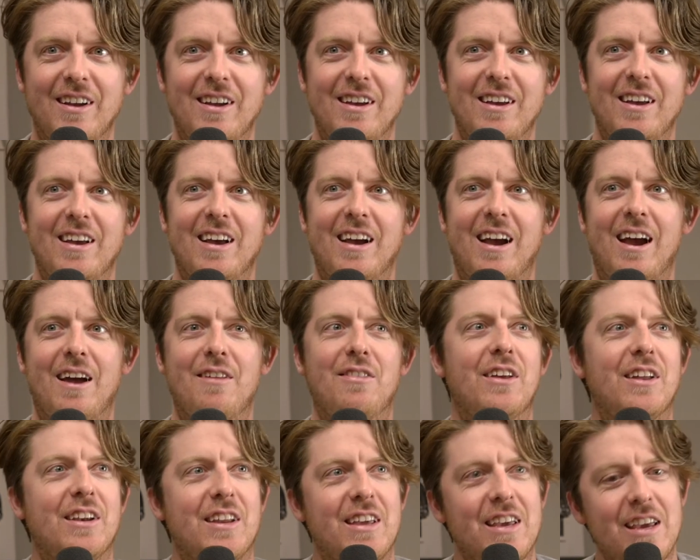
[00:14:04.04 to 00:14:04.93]
And
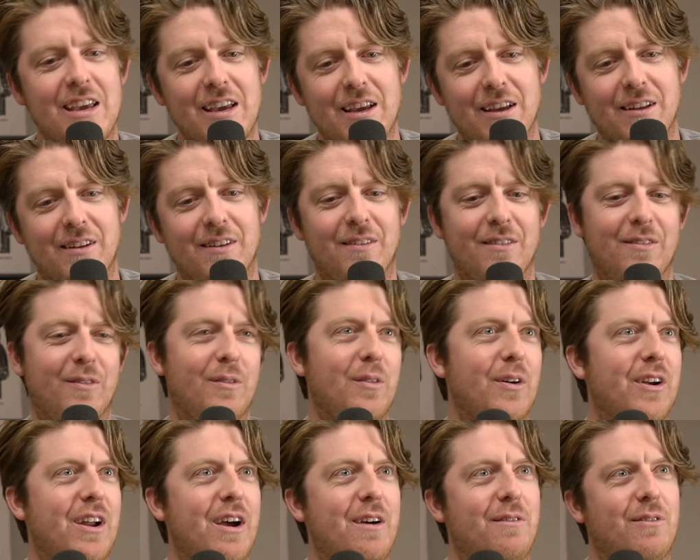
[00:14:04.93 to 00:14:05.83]
then eat
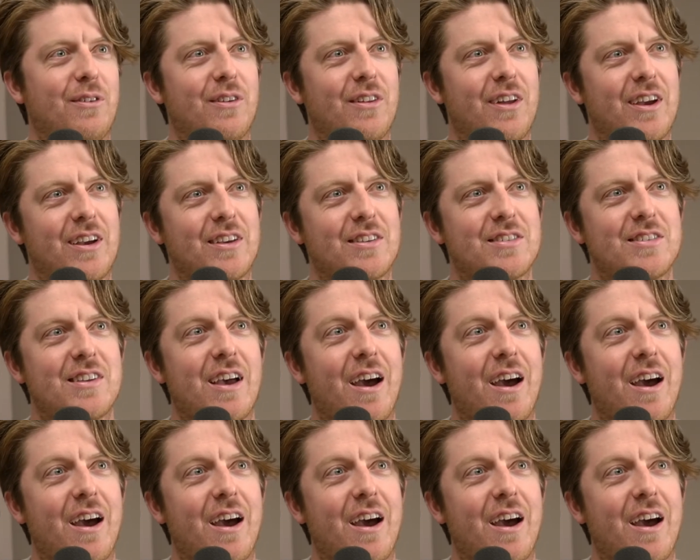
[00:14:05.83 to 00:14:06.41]
whatever, like salad.